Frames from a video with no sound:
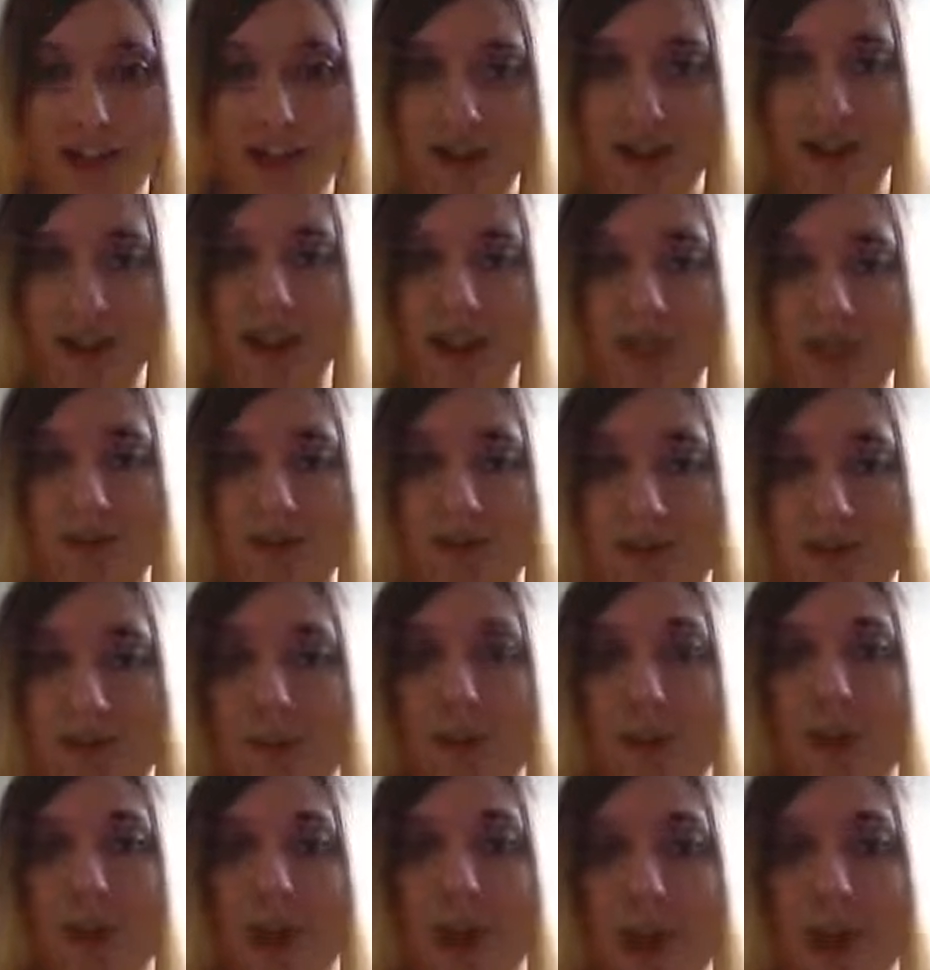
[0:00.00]
so it goes up
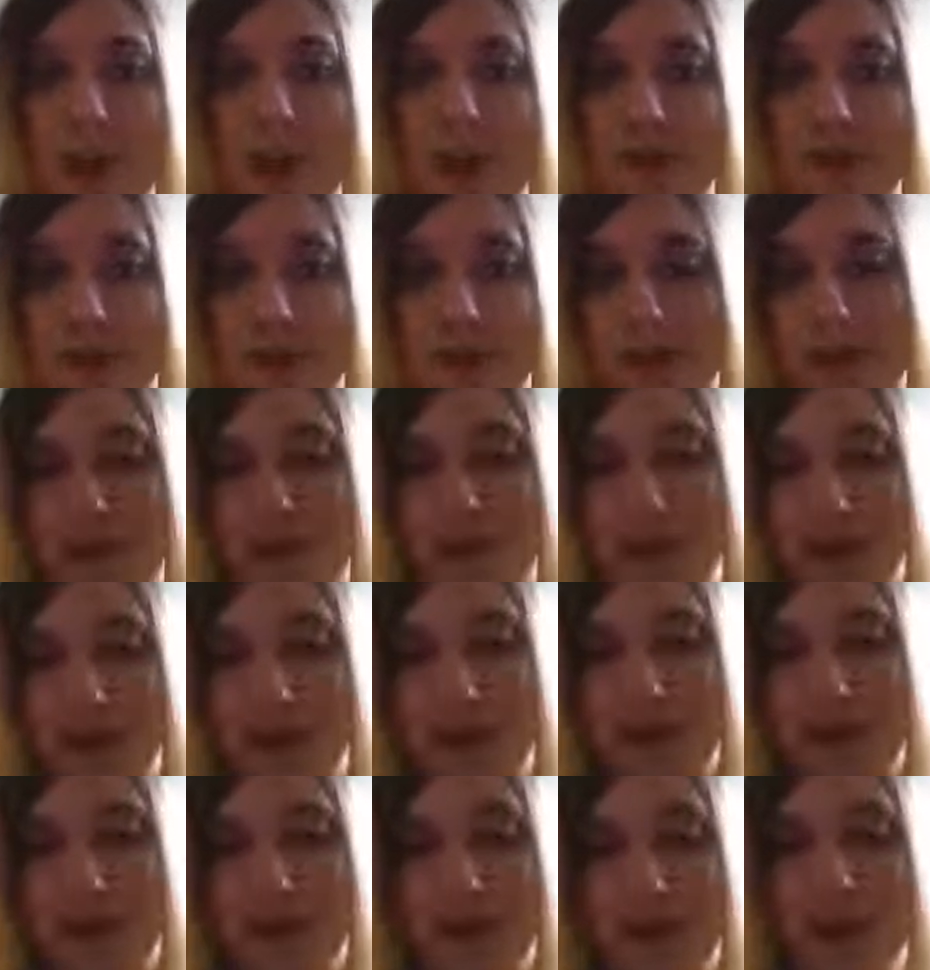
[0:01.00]
1 level,
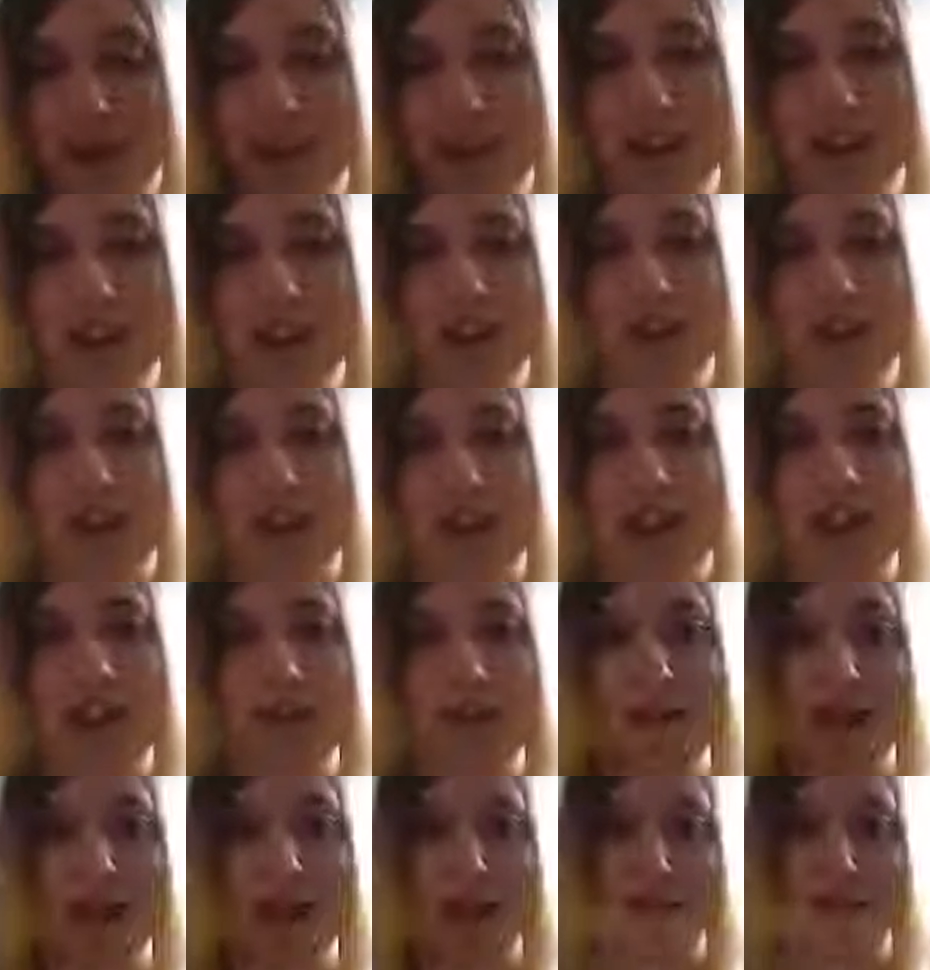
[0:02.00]
so you
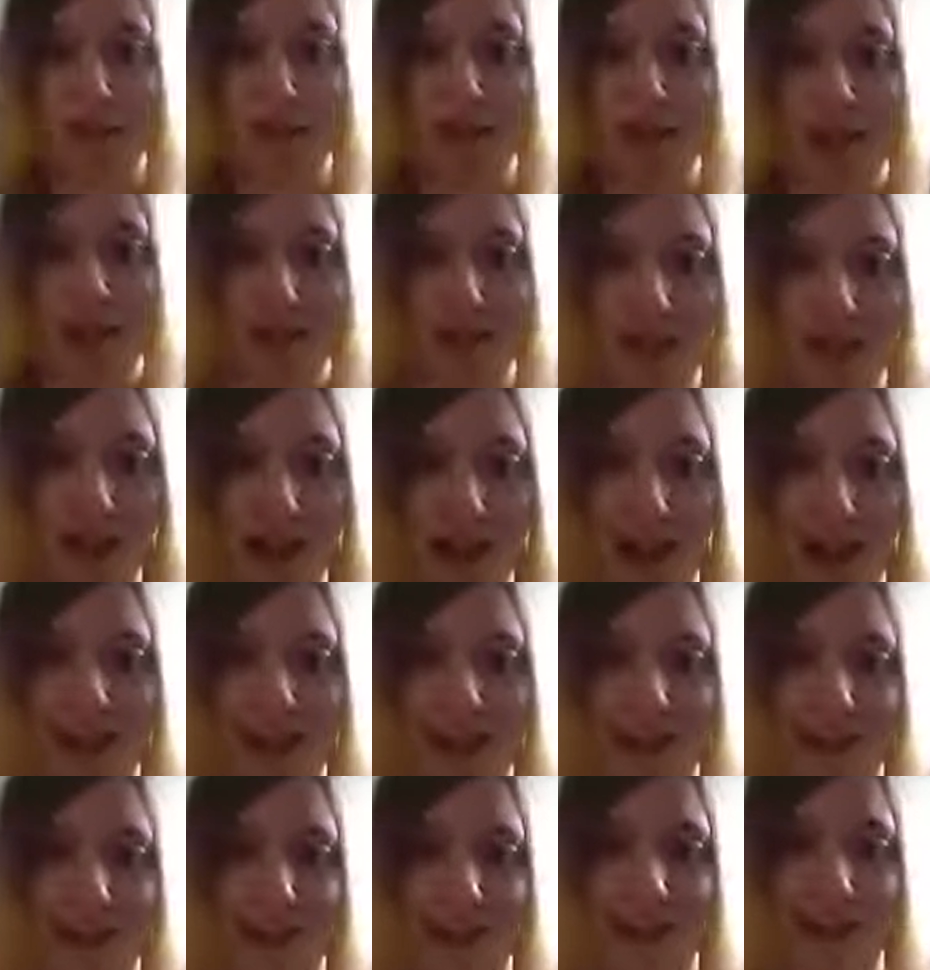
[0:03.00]
can keep a better track